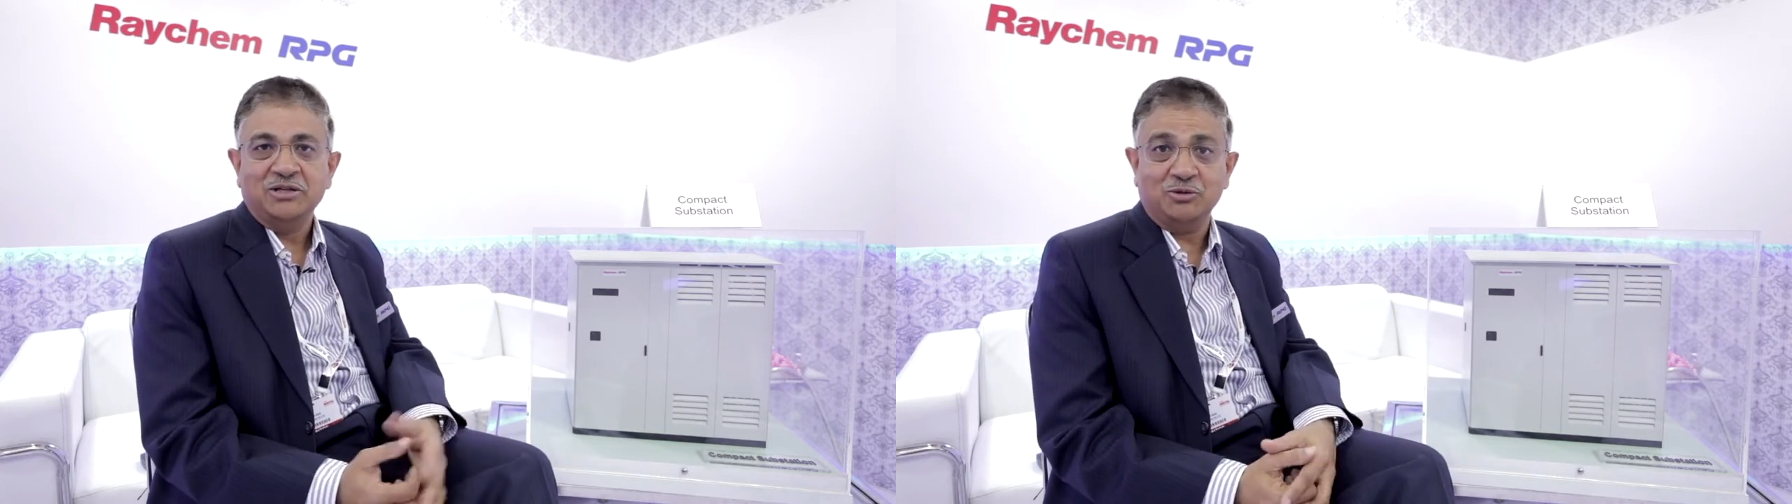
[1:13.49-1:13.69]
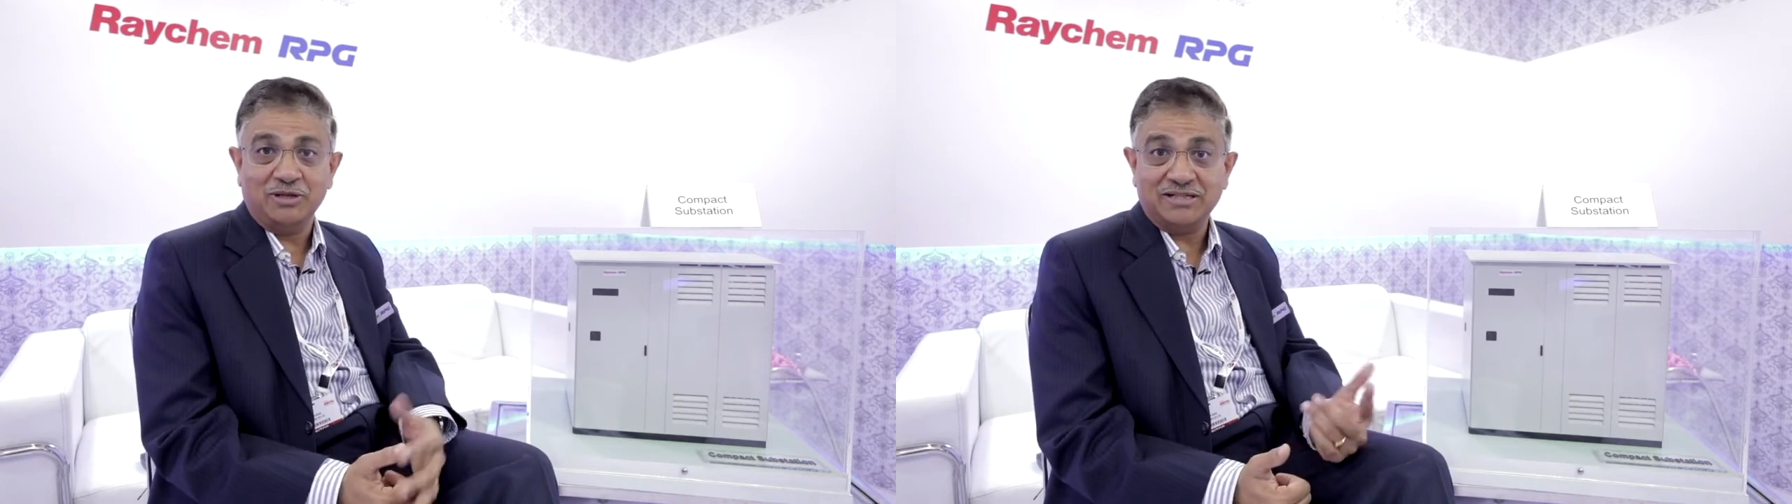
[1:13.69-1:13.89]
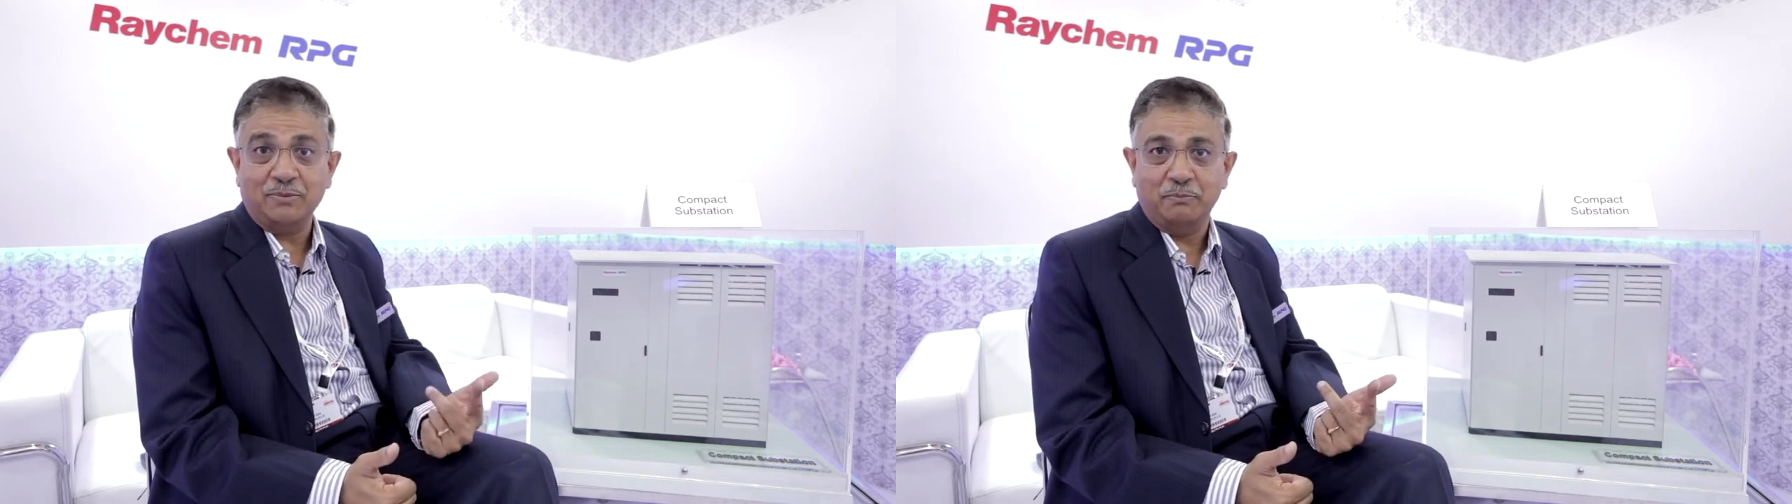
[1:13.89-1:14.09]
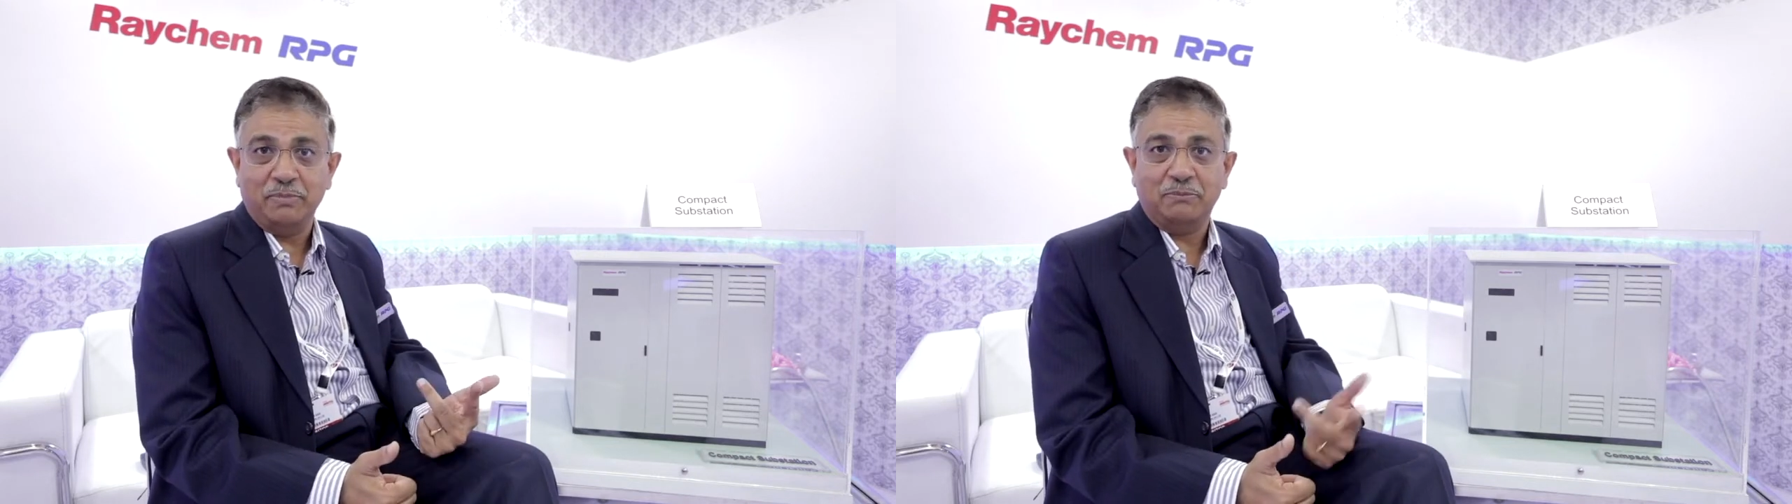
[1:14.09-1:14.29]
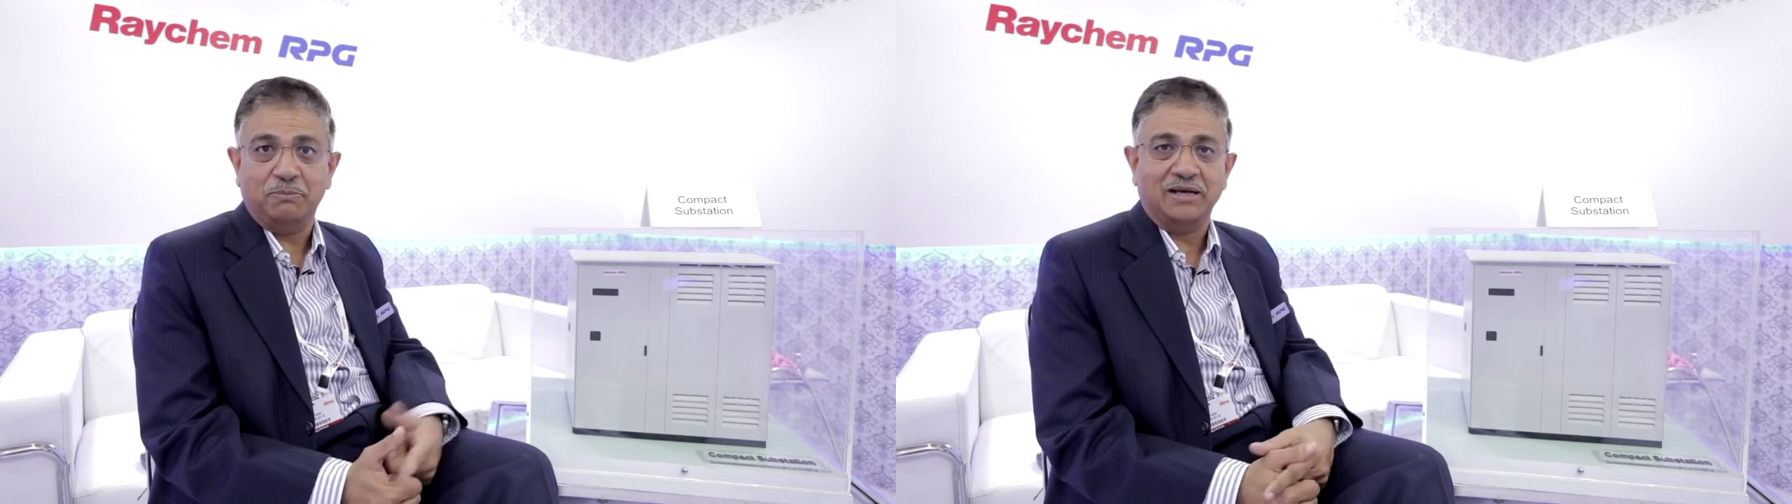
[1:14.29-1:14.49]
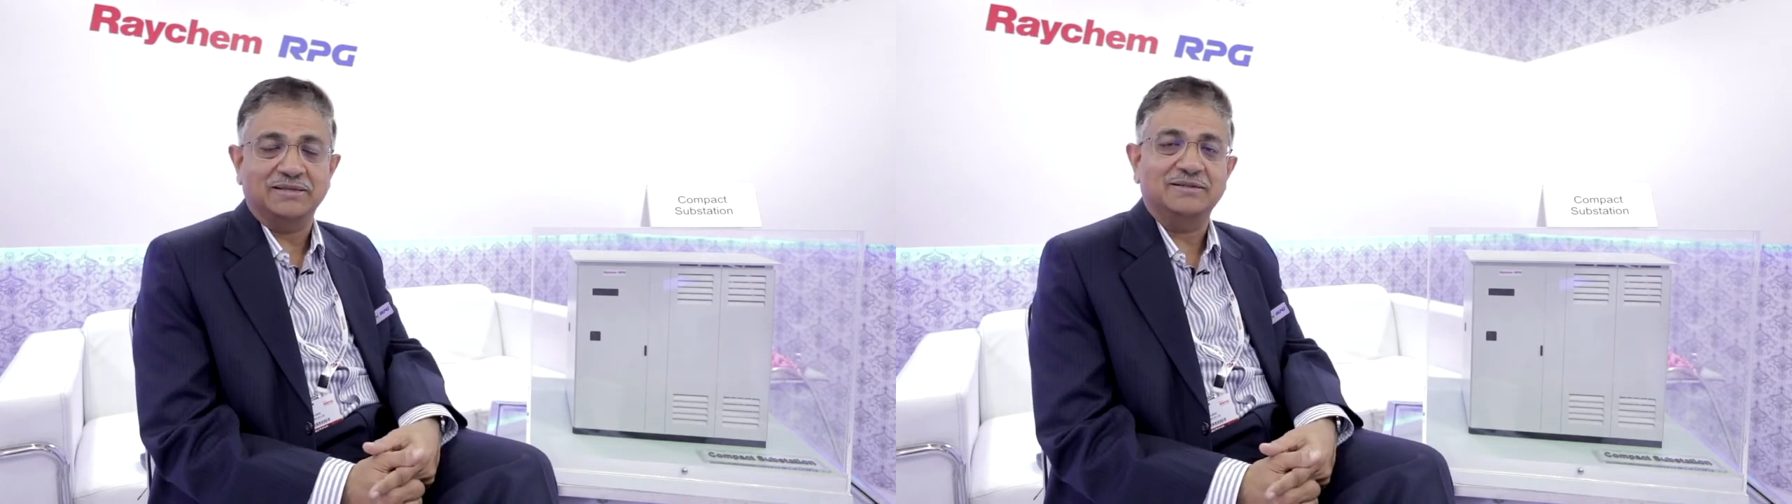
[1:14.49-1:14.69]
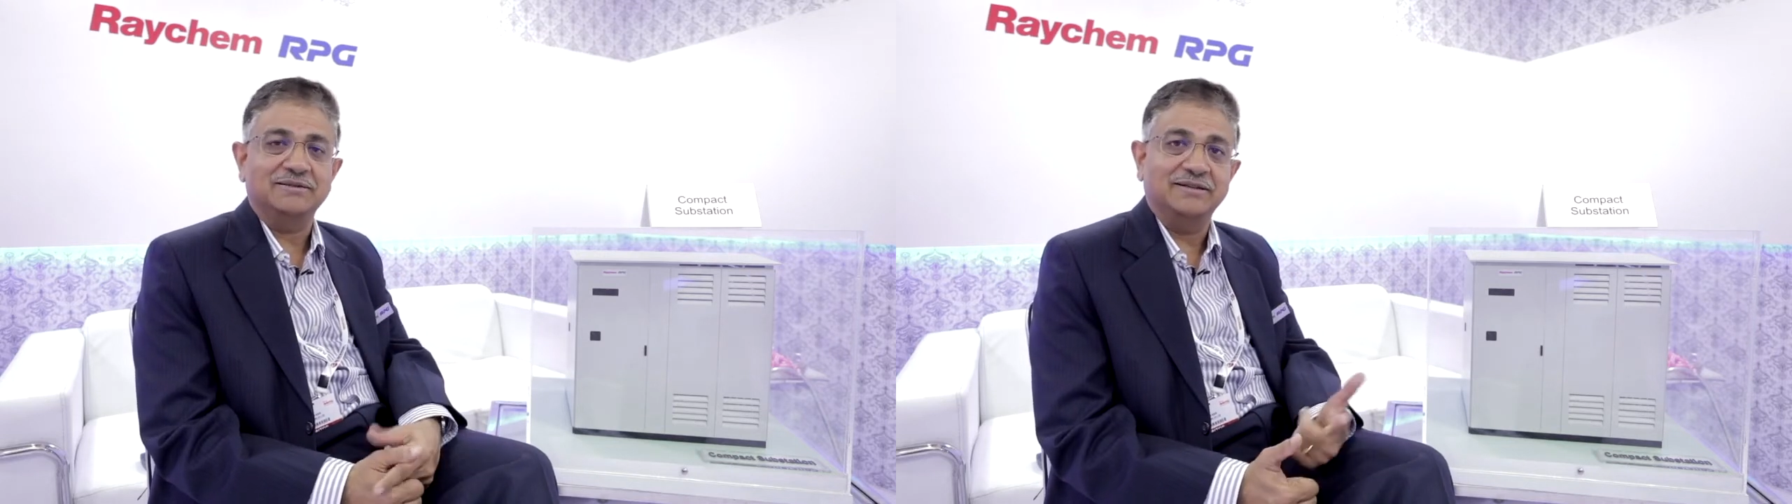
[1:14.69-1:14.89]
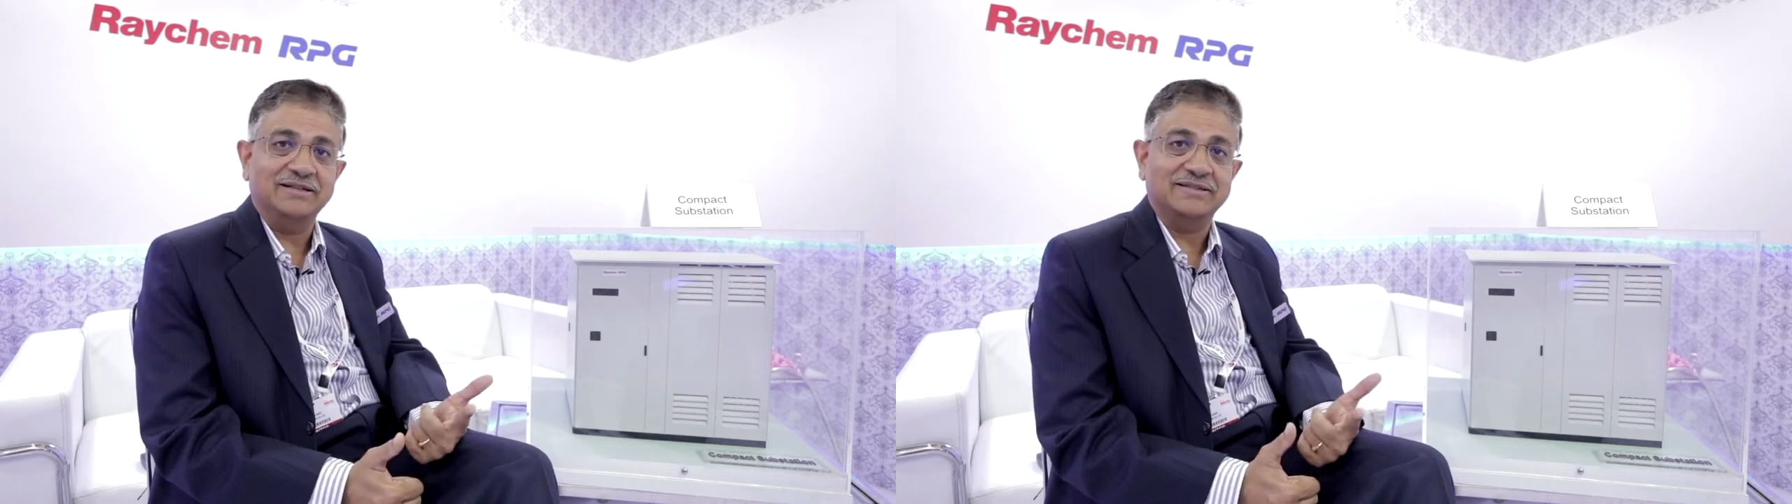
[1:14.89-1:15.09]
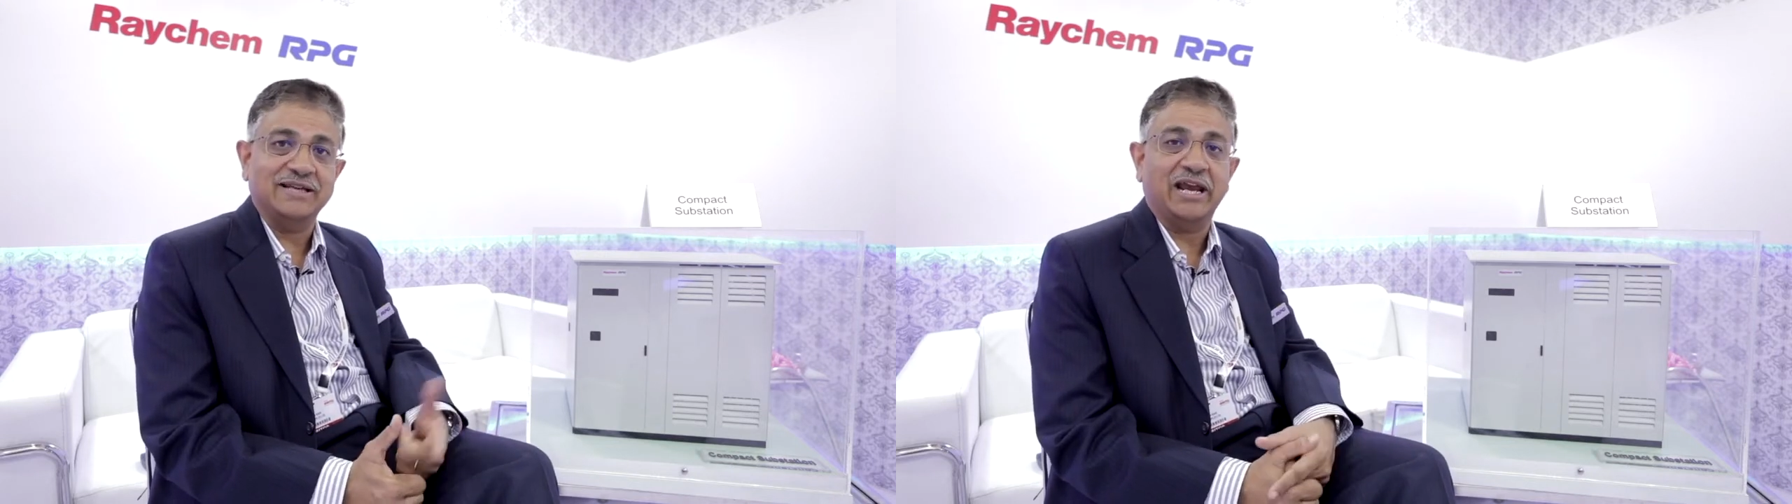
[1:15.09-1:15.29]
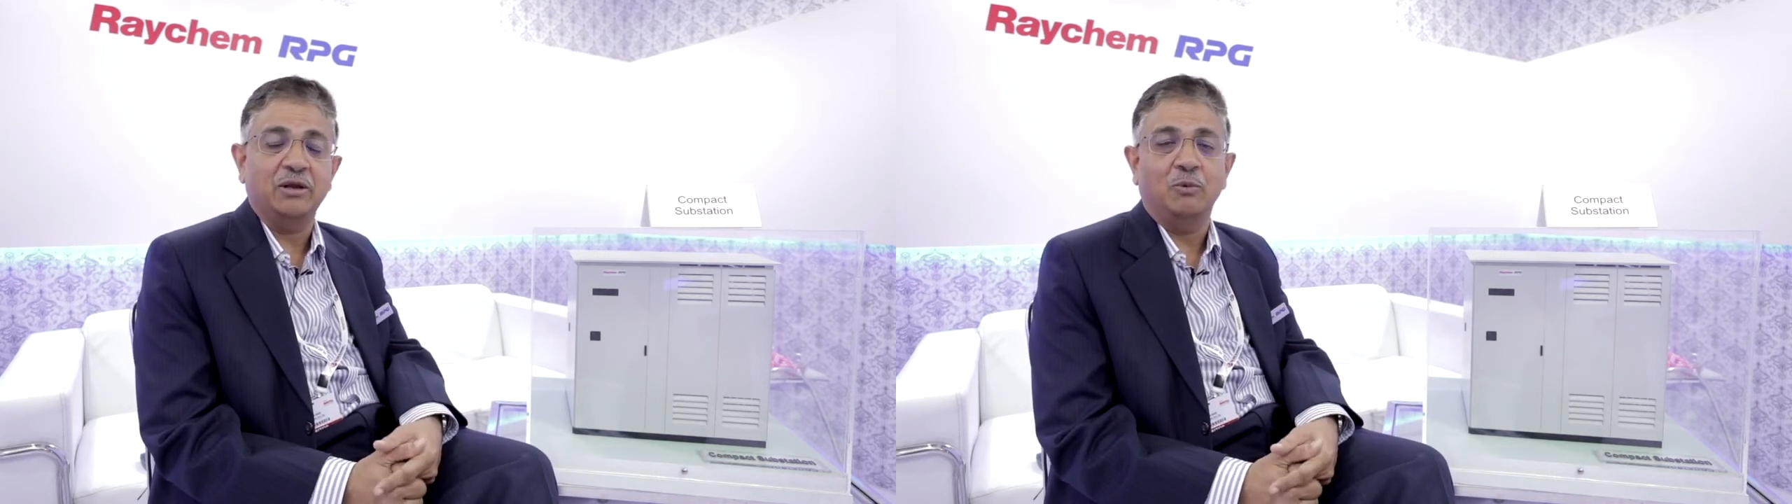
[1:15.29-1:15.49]
So that's a big plus, the
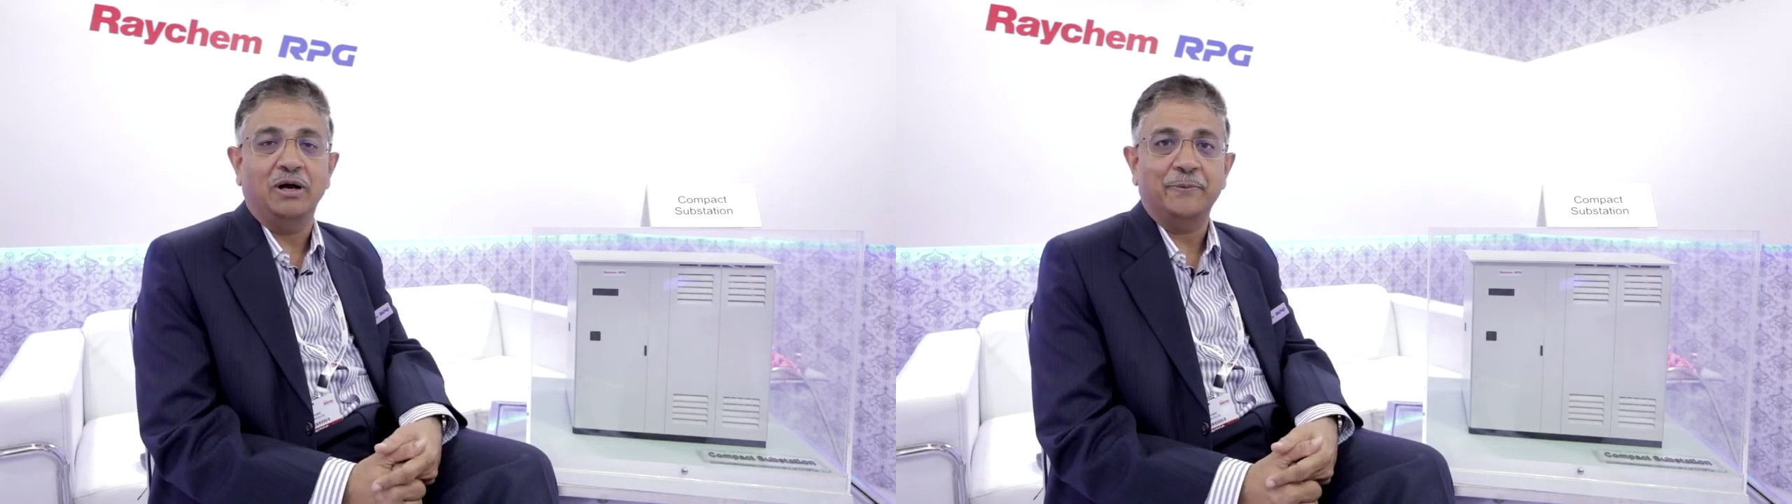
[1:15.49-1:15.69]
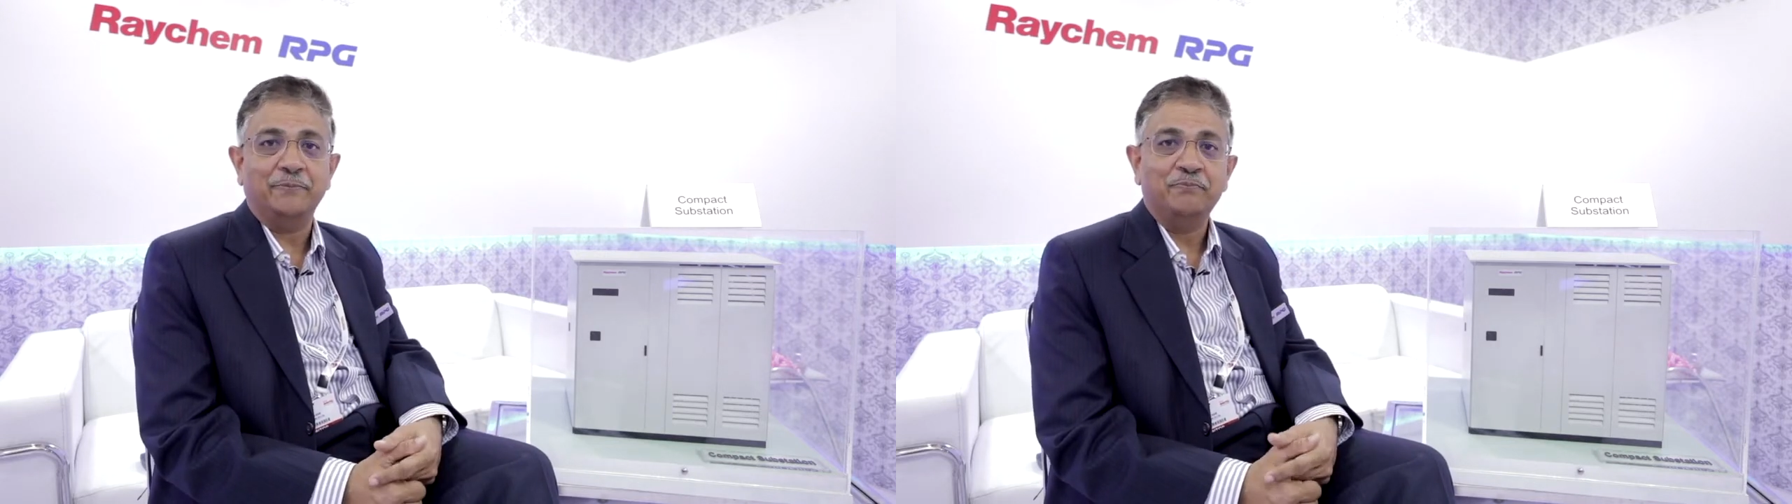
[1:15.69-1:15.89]
second one.